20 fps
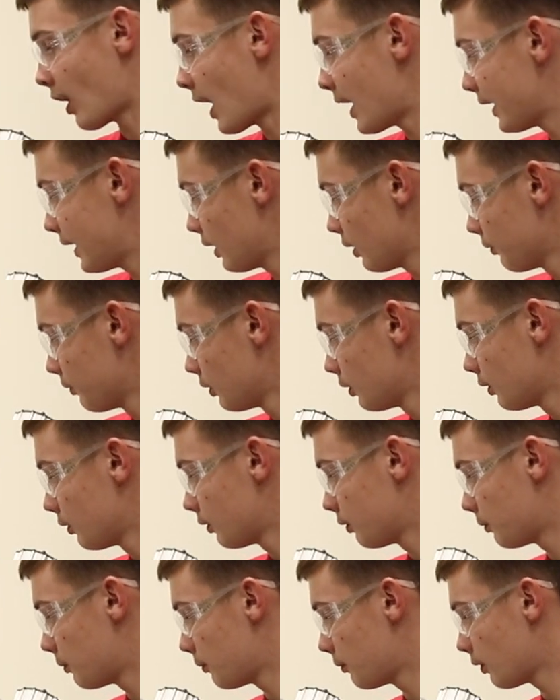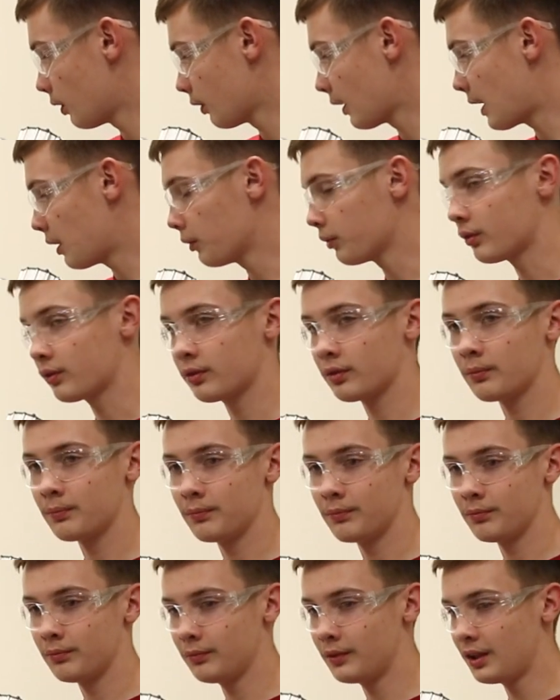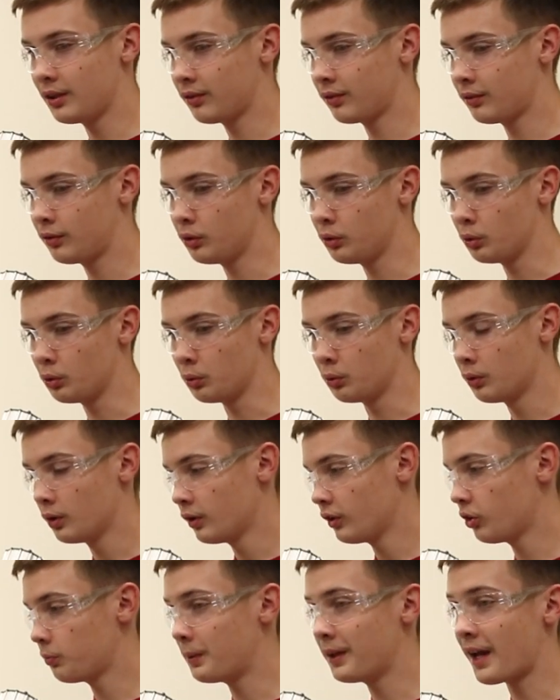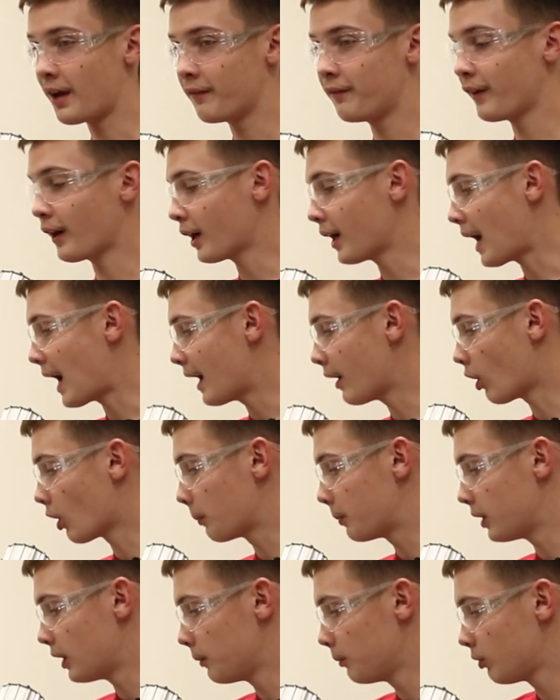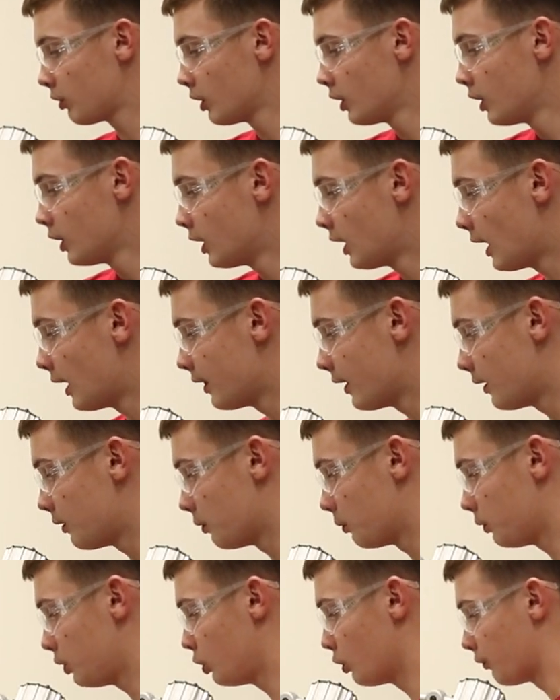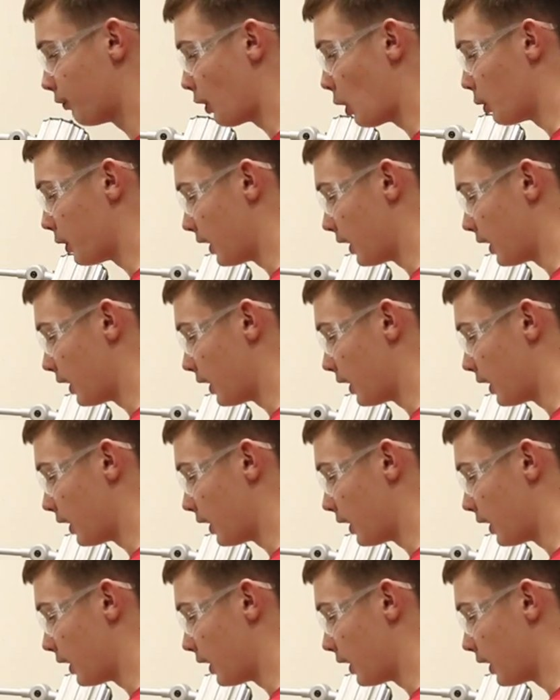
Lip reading: high gear, allows this to spin at very high RPMs, and then you have low